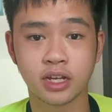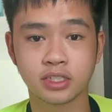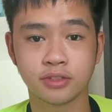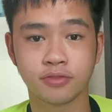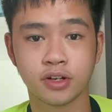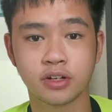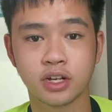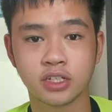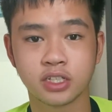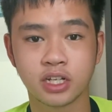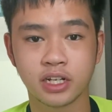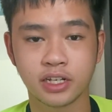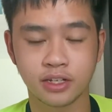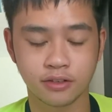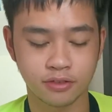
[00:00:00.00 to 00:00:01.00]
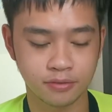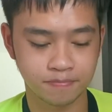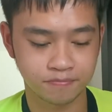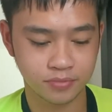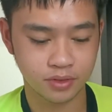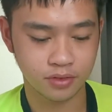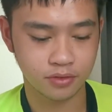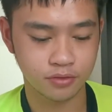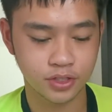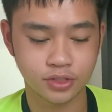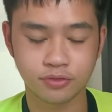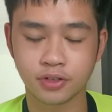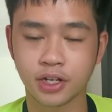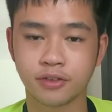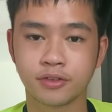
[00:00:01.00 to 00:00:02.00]
very nice clean fish
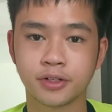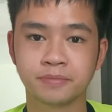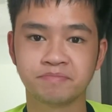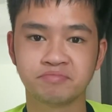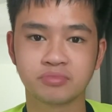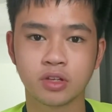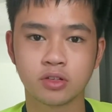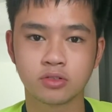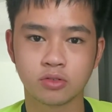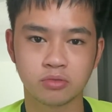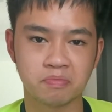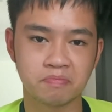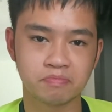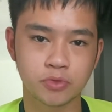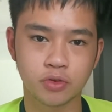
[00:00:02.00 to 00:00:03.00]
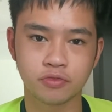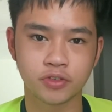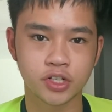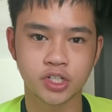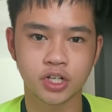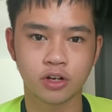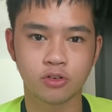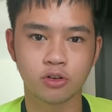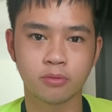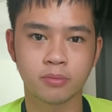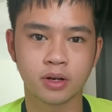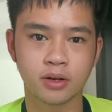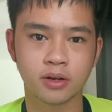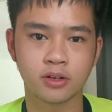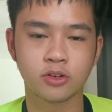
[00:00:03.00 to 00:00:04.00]
flavor. So no fishy
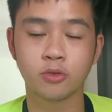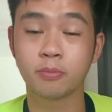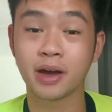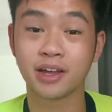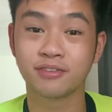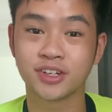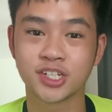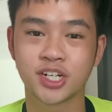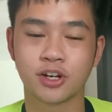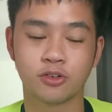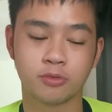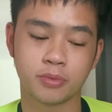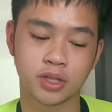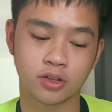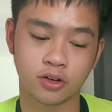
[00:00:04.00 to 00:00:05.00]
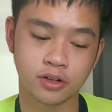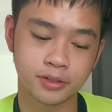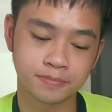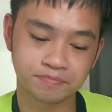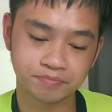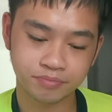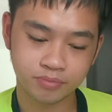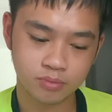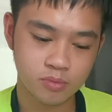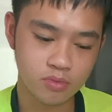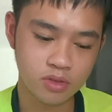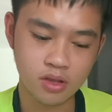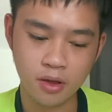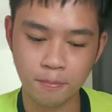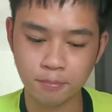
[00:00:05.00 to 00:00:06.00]
aroma, no bad fishy aroma at all.
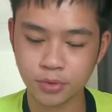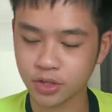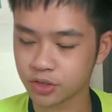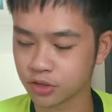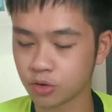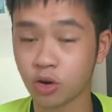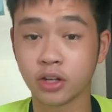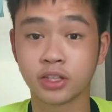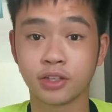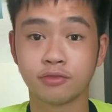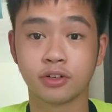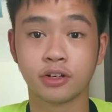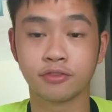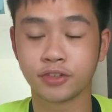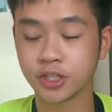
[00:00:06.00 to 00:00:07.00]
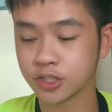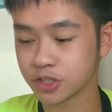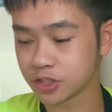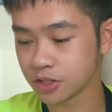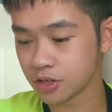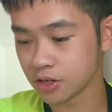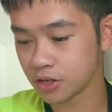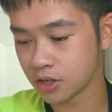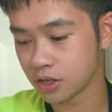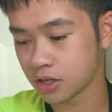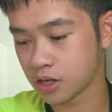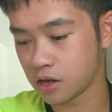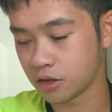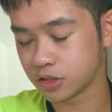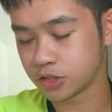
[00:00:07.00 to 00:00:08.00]
Pretty good quality for the fish.
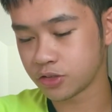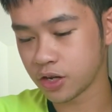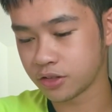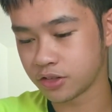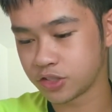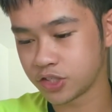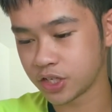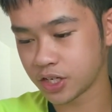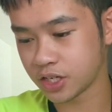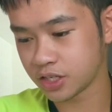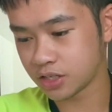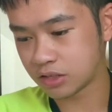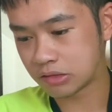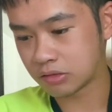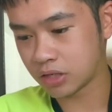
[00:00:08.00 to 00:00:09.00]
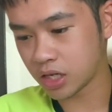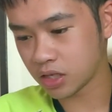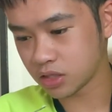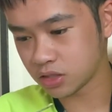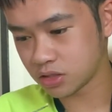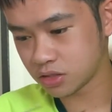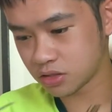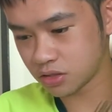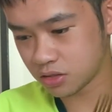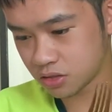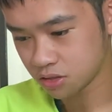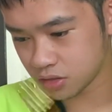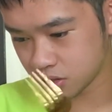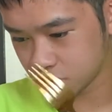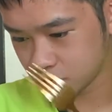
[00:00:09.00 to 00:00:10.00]
Now let's try the chicken next.
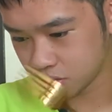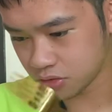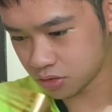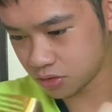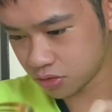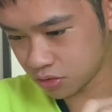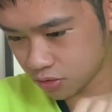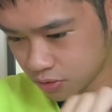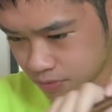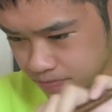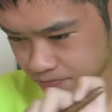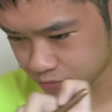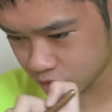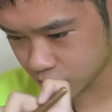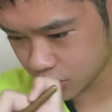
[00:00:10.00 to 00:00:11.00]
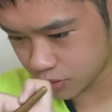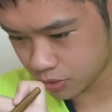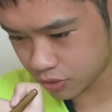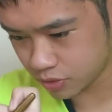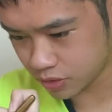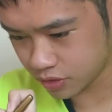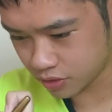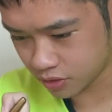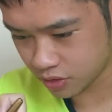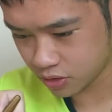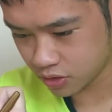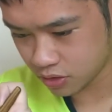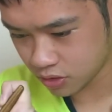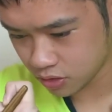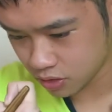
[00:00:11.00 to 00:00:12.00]
Just similar with the
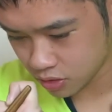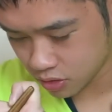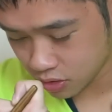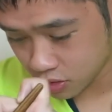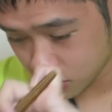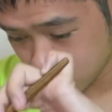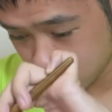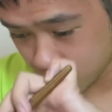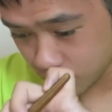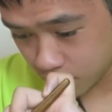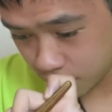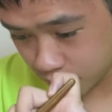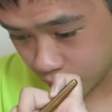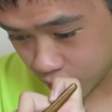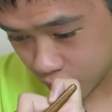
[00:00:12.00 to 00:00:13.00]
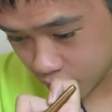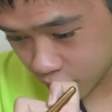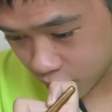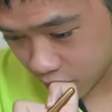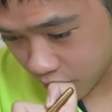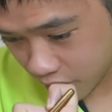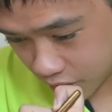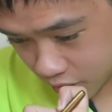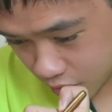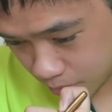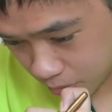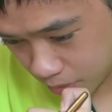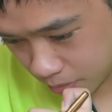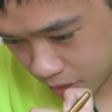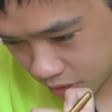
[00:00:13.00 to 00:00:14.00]
fish. I'll just slice up
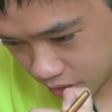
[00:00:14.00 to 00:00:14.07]
a bit.